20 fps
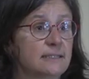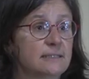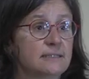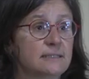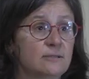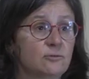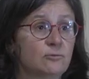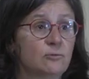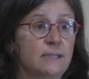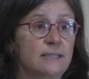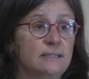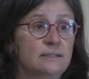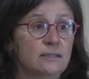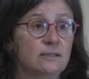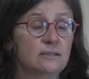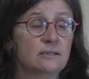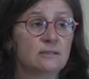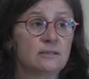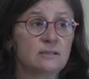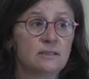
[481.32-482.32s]
and uh, when
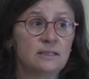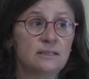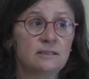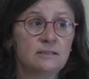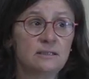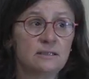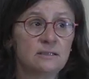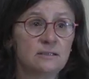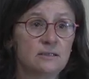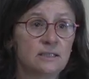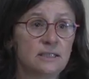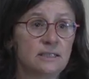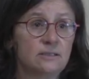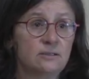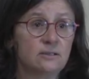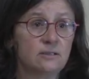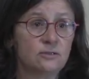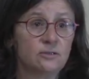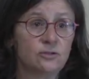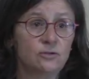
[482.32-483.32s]
uh, in, uh,
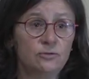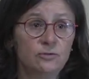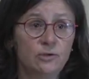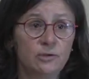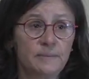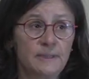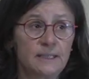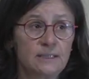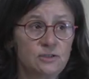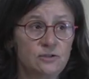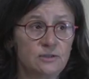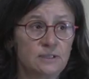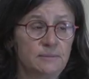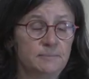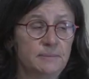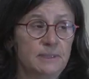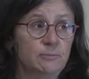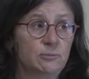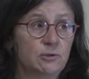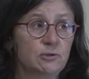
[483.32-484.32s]
in uh, Europe actually
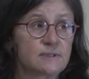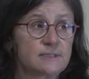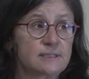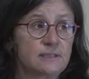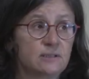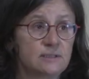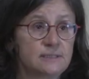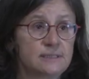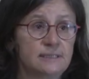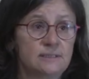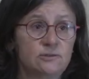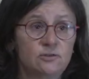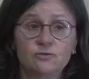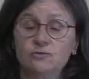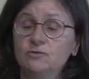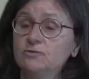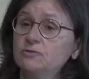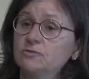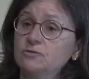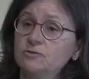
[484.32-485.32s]
people started
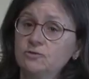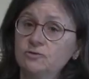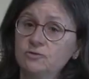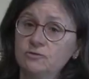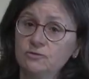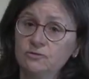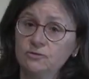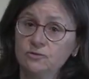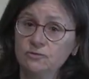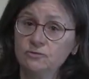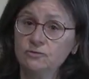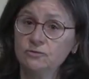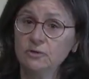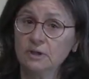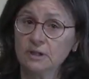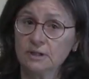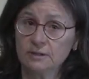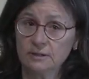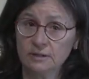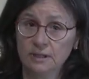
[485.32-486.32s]
to, to do
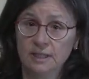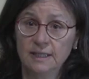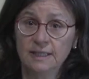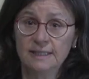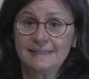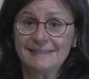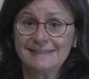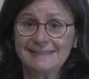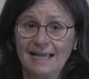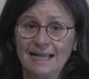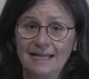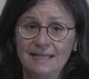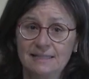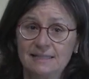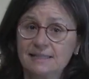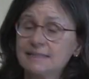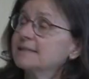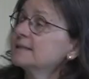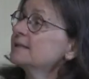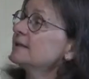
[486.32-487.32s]
uh,
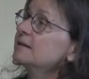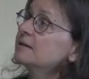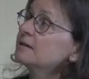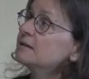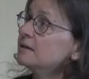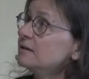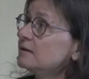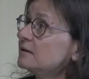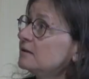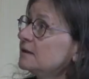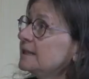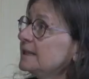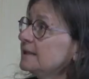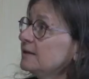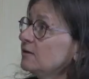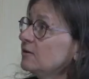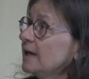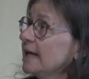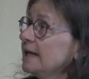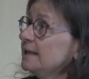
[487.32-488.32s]
science uh, in
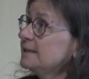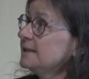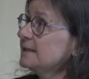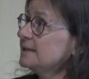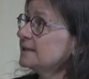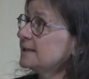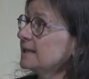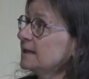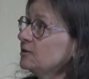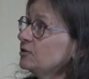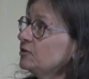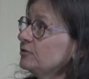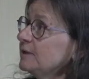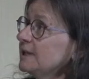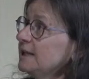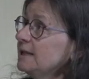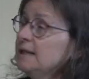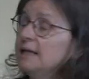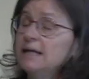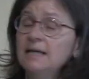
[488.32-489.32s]
the 18th
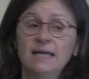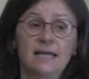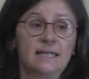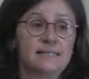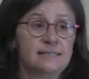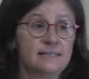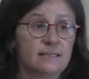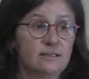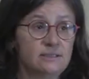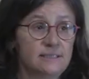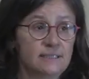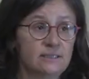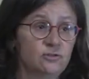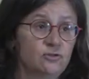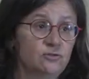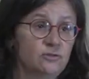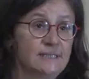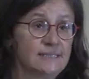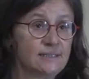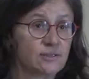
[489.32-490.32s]
century and starting
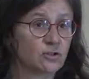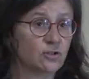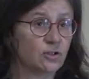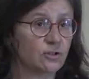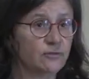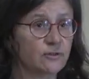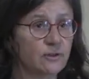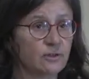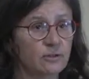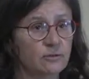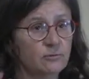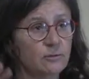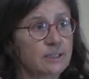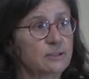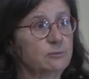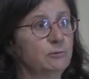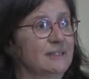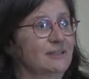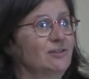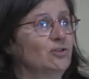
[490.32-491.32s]
to discover
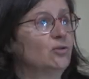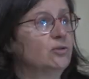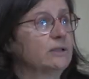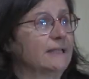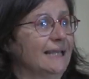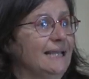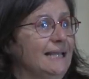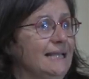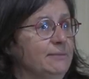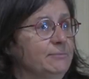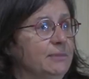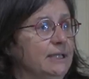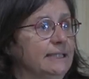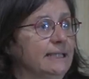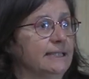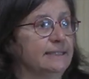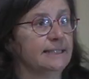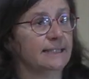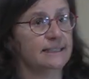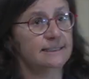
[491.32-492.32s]
what was called element
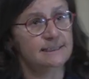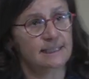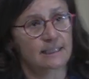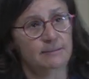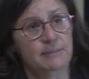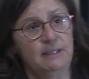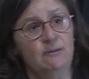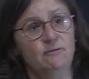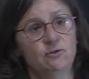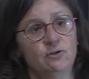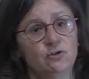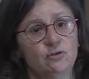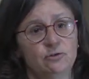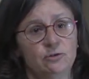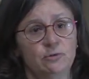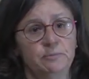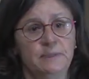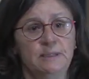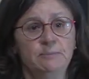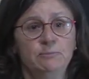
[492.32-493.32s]
at that time, even though
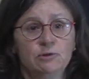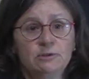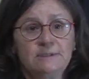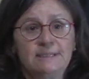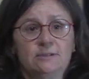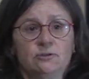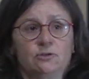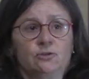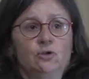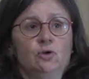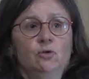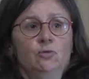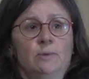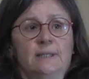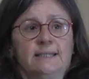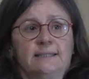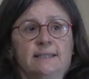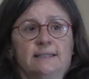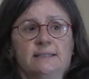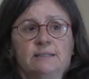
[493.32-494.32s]
the people didn't know
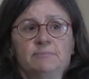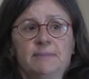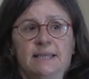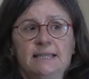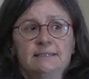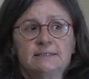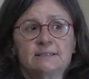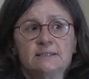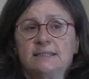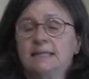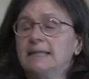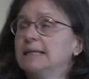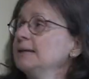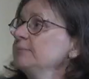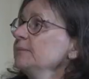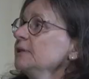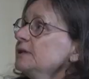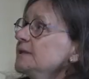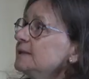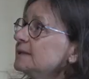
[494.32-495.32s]
what that meant, an
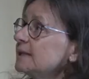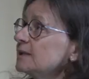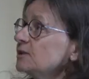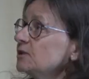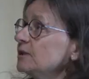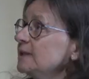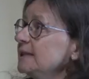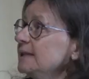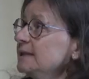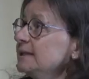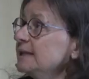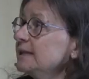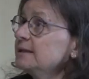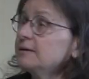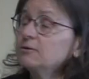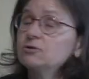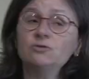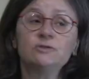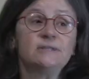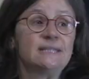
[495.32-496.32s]
element actually, they
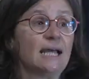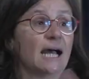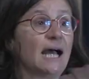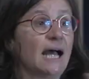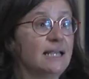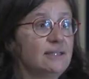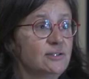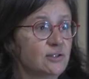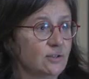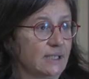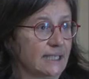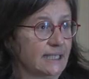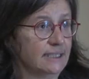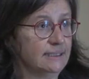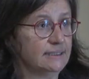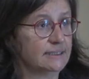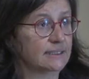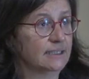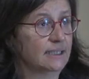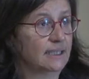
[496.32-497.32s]
could
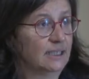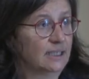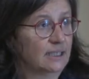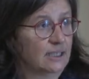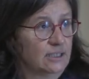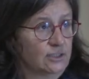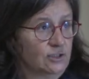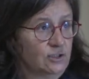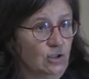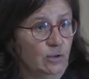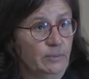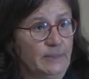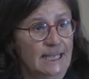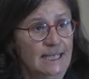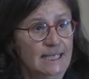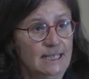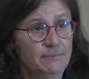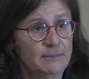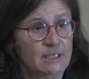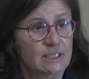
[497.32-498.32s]
isolate some
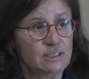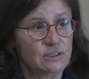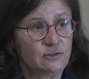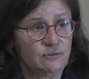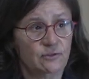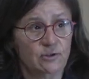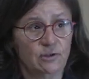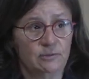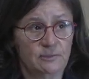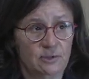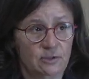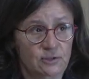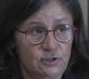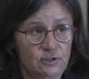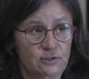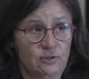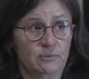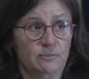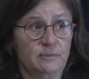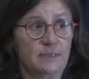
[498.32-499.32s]
elements from
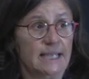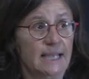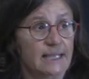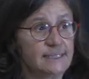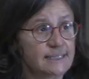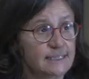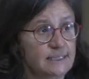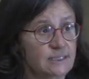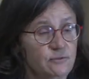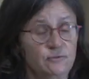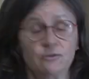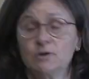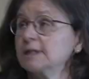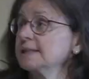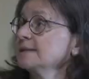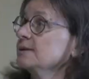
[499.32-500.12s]
some gases, for